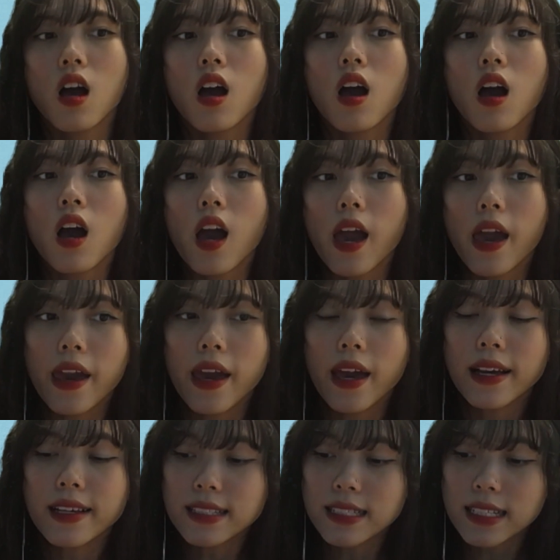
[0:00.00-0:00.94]

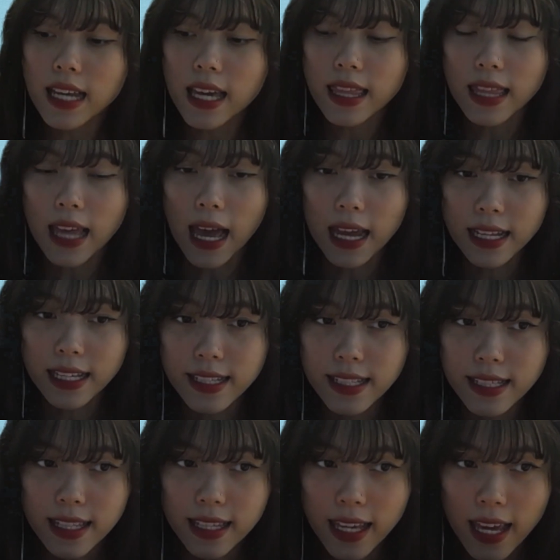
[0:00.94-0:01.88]
And that
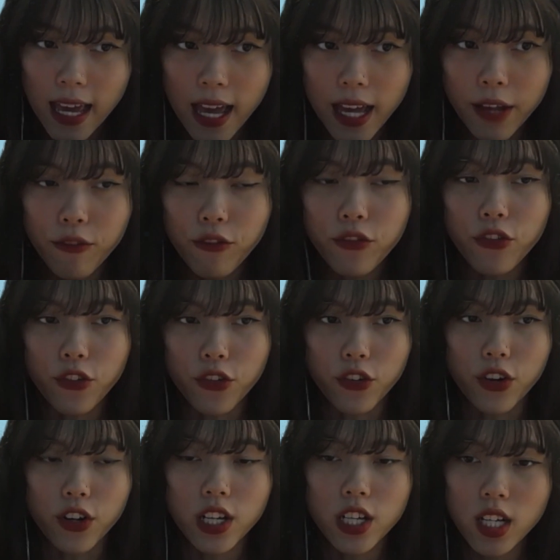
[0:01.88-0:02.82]
is the end
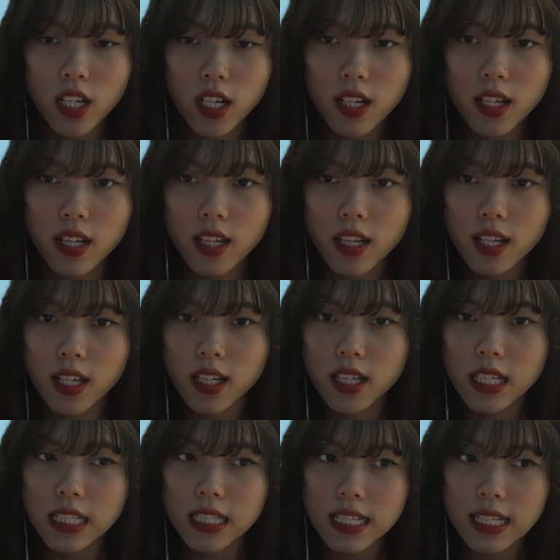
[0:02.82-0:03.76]
for
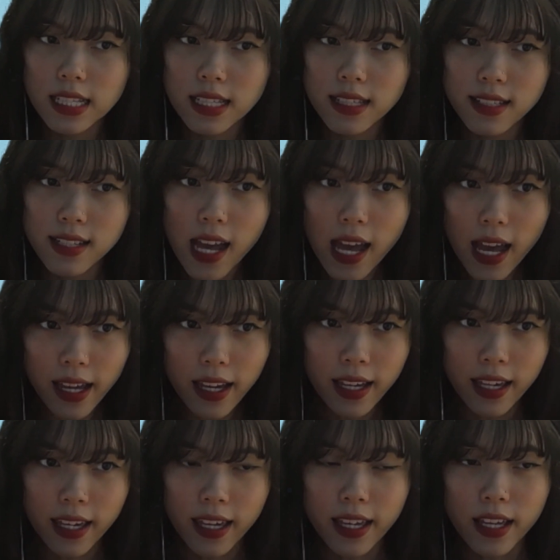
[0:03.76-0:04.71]

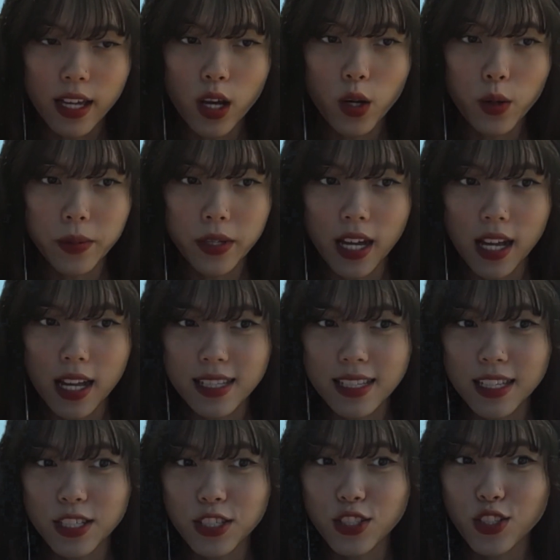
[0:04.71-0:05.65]
today. Hope you guys
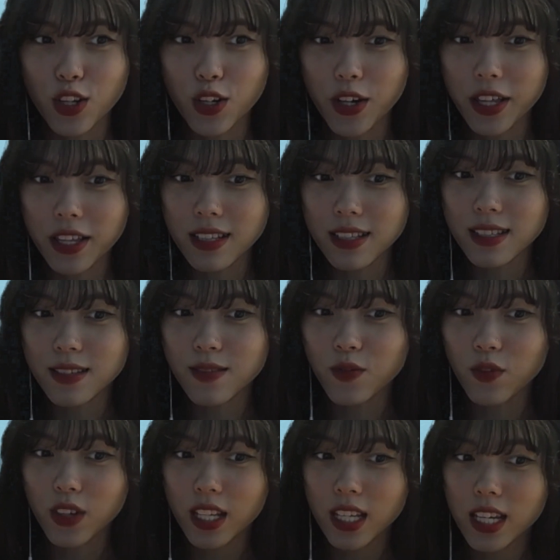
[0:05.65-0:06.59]
enjoy this
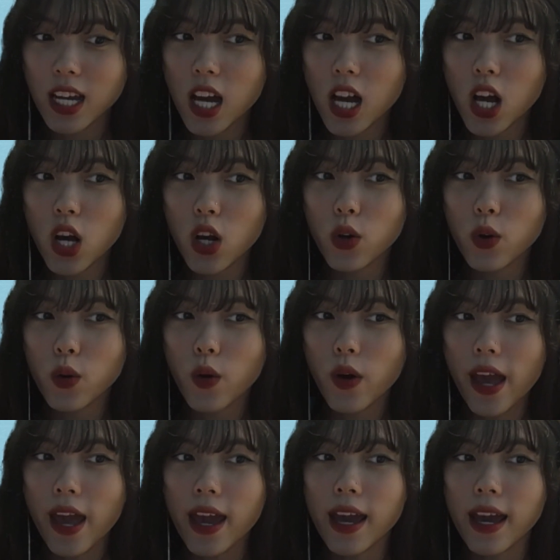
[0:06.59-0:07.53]
video,
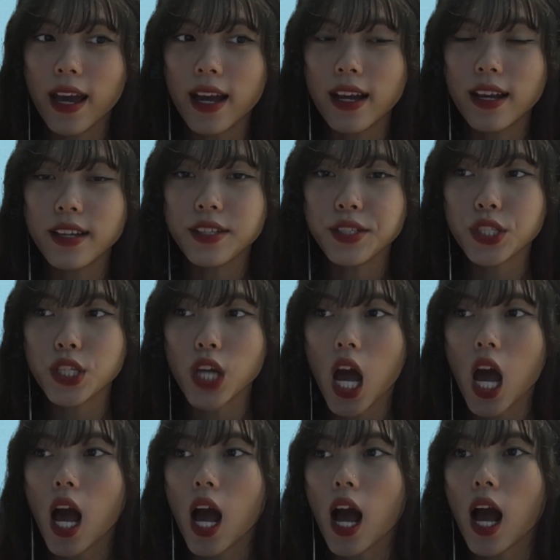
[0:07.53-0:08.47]
and
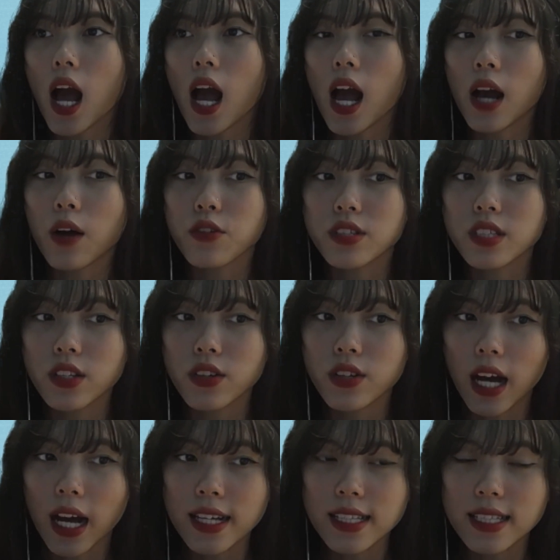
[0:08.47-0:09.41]
I'll see you
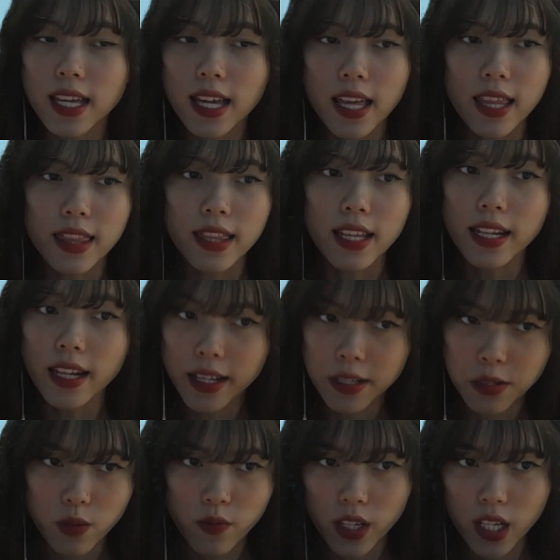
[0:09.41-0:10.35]
guys in the
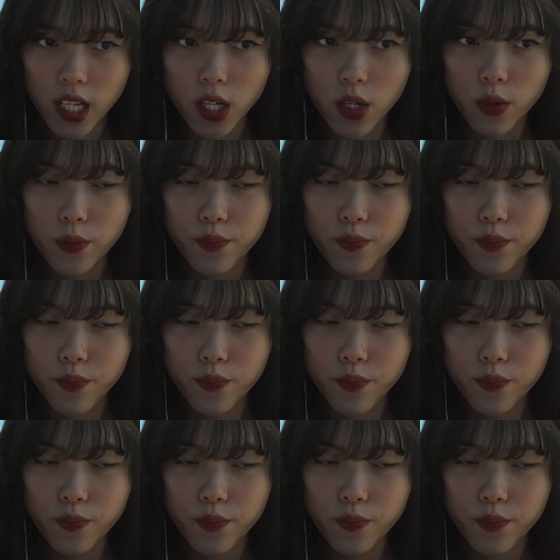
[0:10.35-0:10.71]
next video.